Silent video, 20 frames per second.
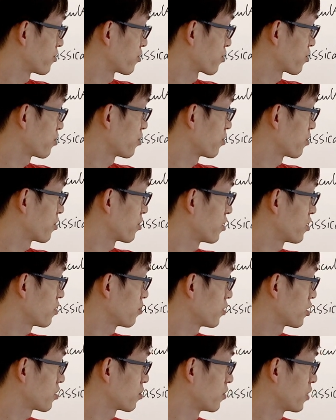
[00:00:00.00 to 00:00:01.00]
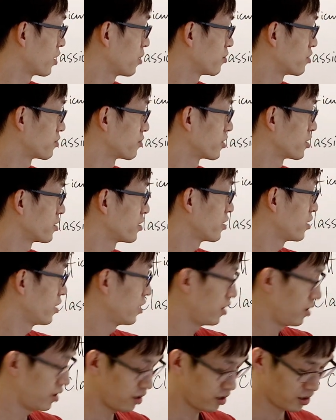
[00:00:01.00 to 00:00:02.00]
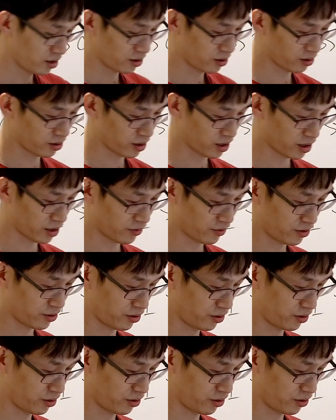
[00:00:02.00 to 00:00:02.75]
to store this much memory, you have to